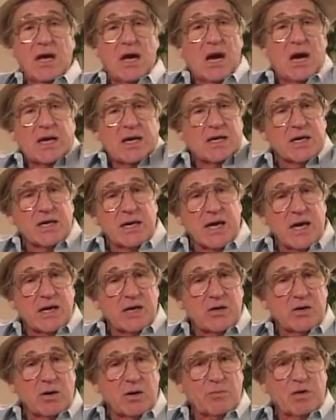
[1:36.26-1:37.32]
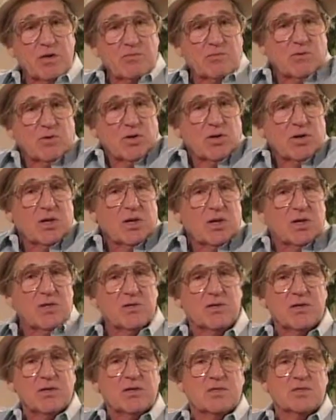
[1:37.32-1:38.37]
I got to get out of here. I'm not learning
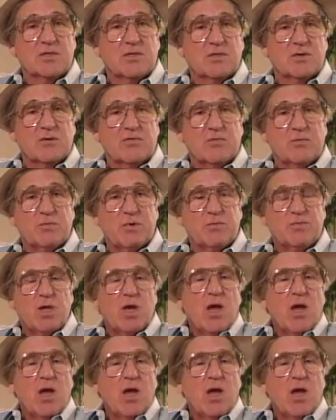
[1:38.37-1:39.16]
anything, and it's no good for me.